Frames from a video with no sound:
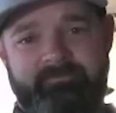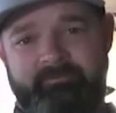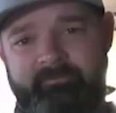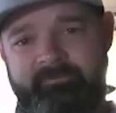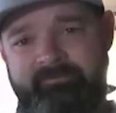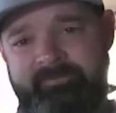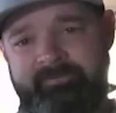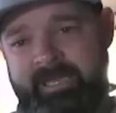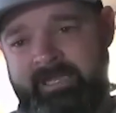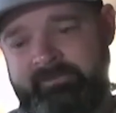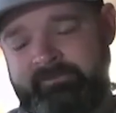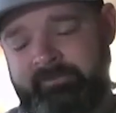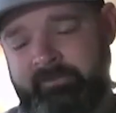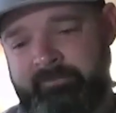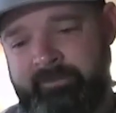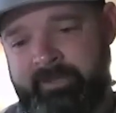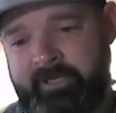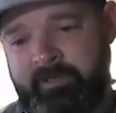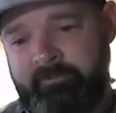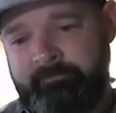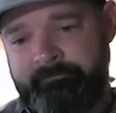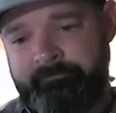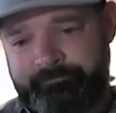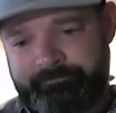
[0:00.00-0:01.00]
factor
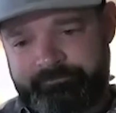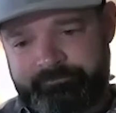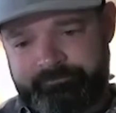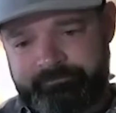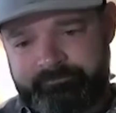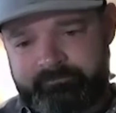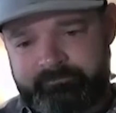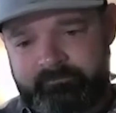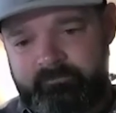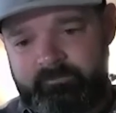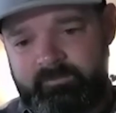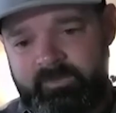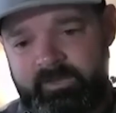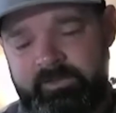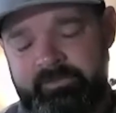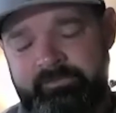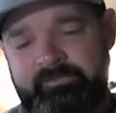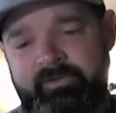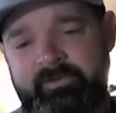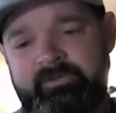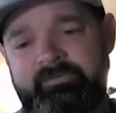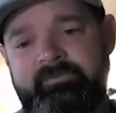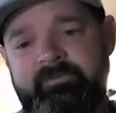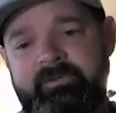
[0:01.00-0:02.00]
there
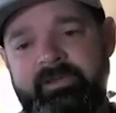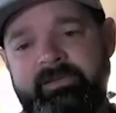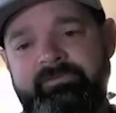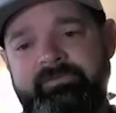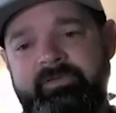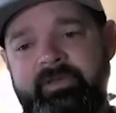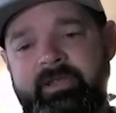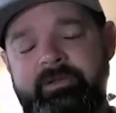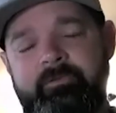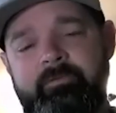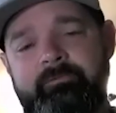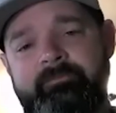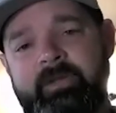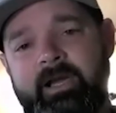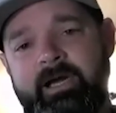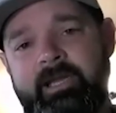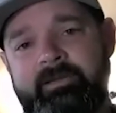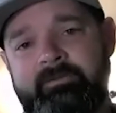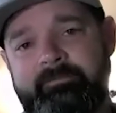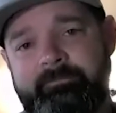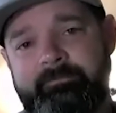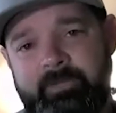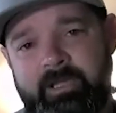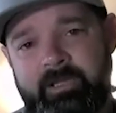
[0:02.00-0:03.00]
is let's say you've
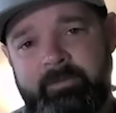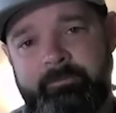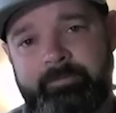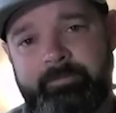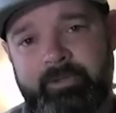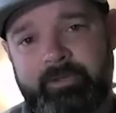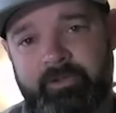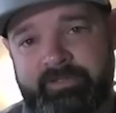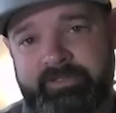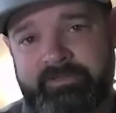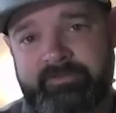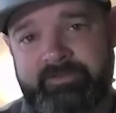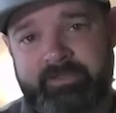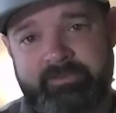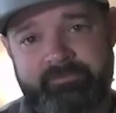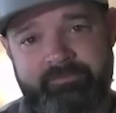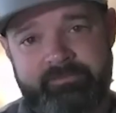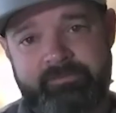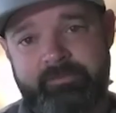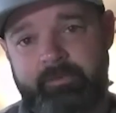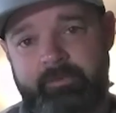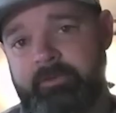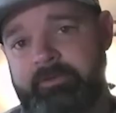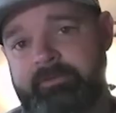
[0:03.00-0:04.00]
got a building
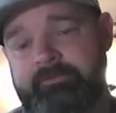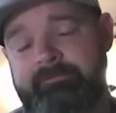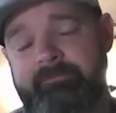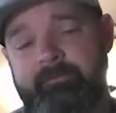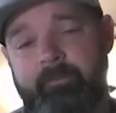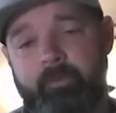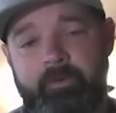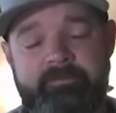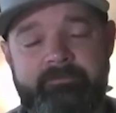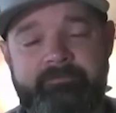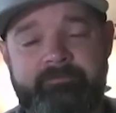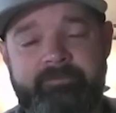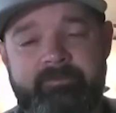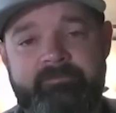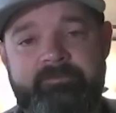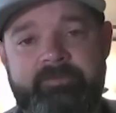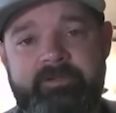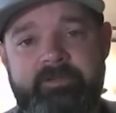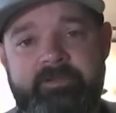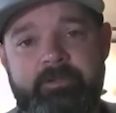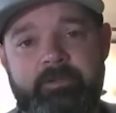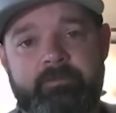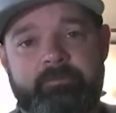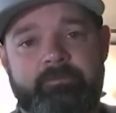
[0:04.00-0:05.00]
that's 30, 40,
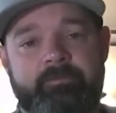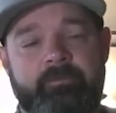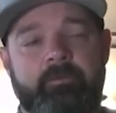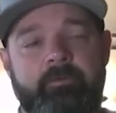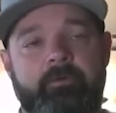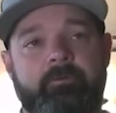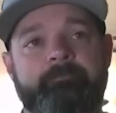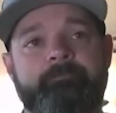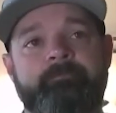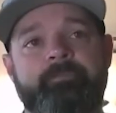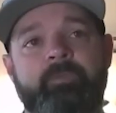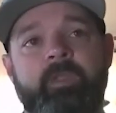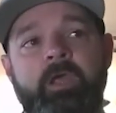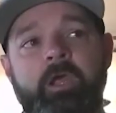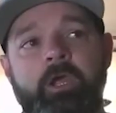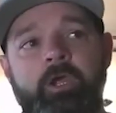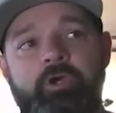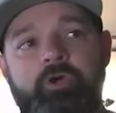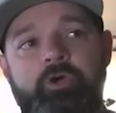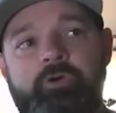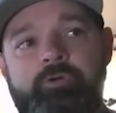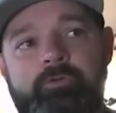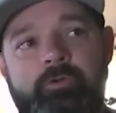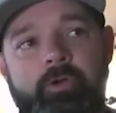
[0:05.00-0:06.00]
50 years old.
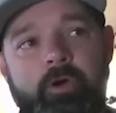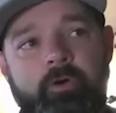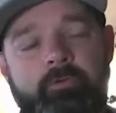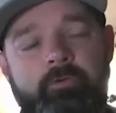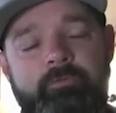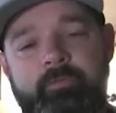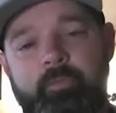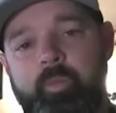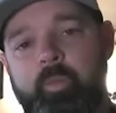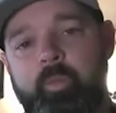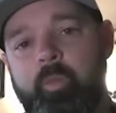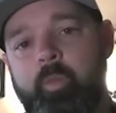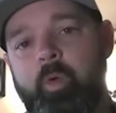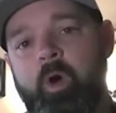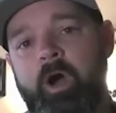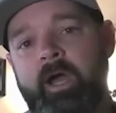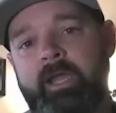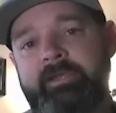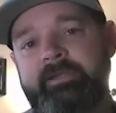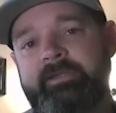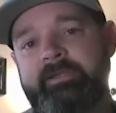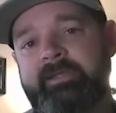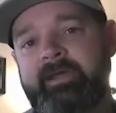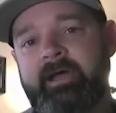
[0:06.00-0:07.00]
Who knows
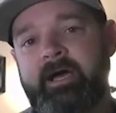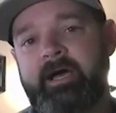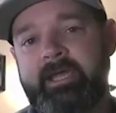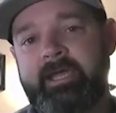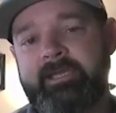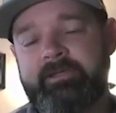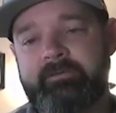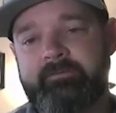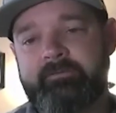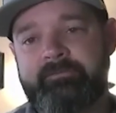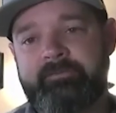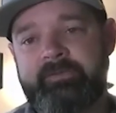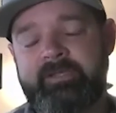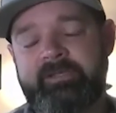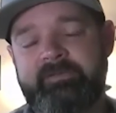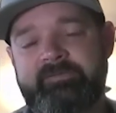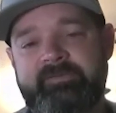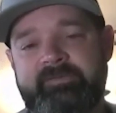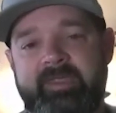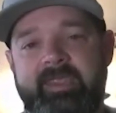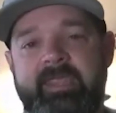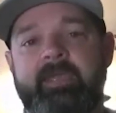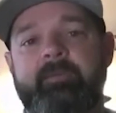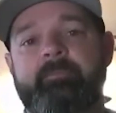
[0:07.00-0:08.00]
what kind of
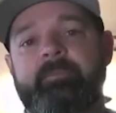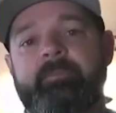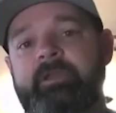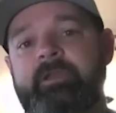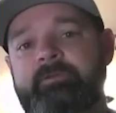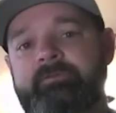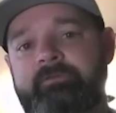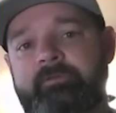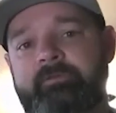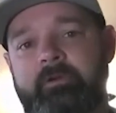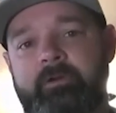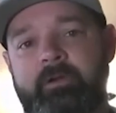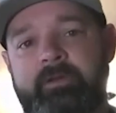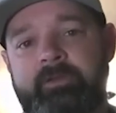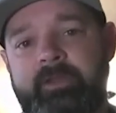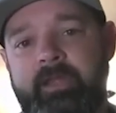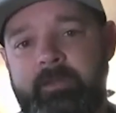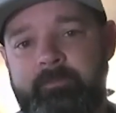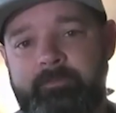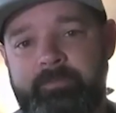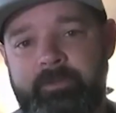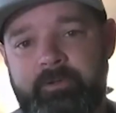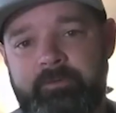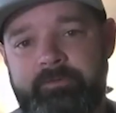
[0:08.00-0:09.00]
contaminants are in
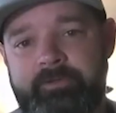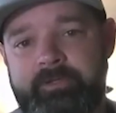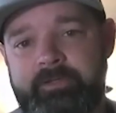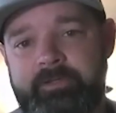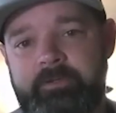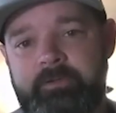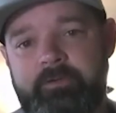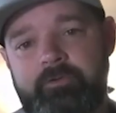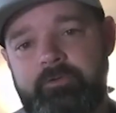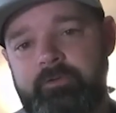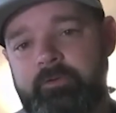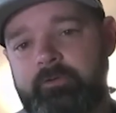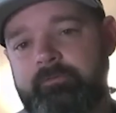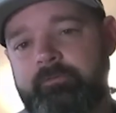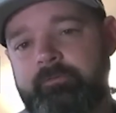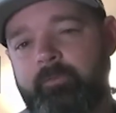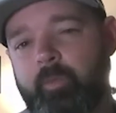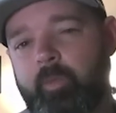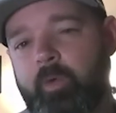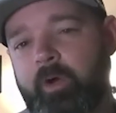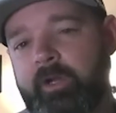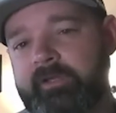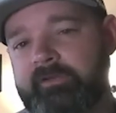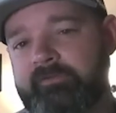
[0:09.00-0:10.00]
that building? Who knows
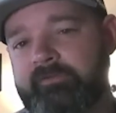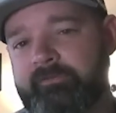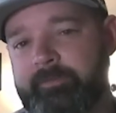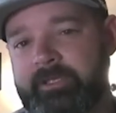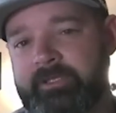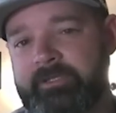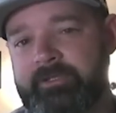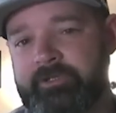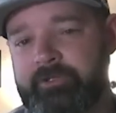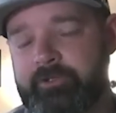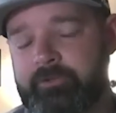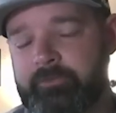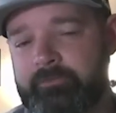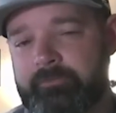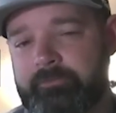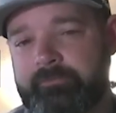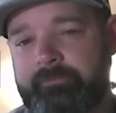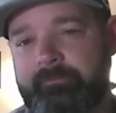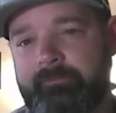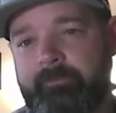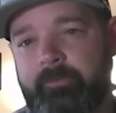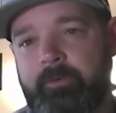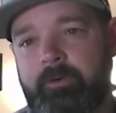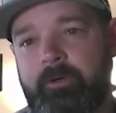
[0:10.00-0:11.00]
what it's been
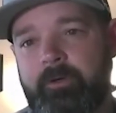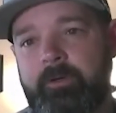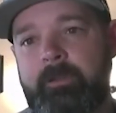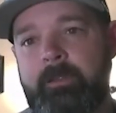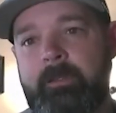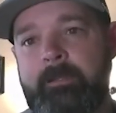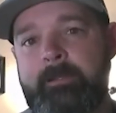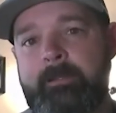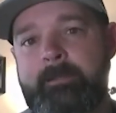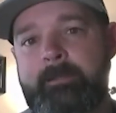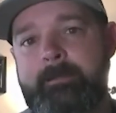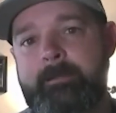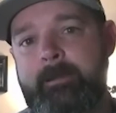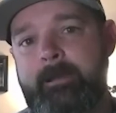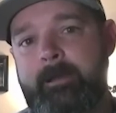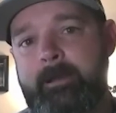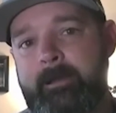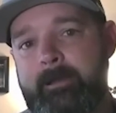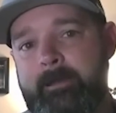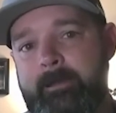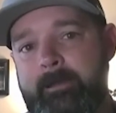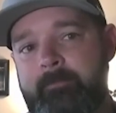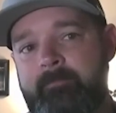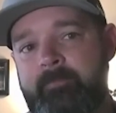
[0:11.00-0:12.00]
used for?
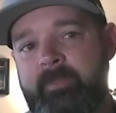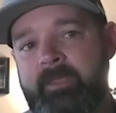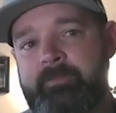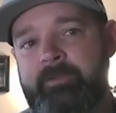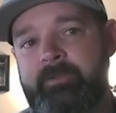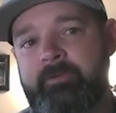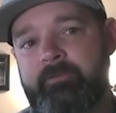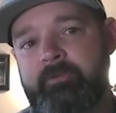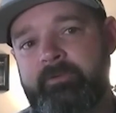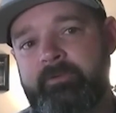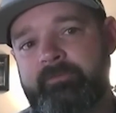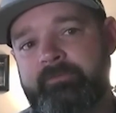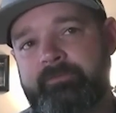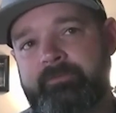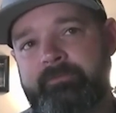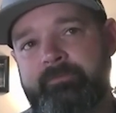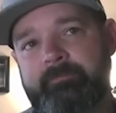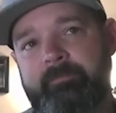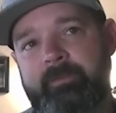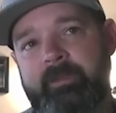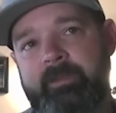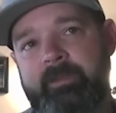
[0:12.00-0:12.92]
Maybe it was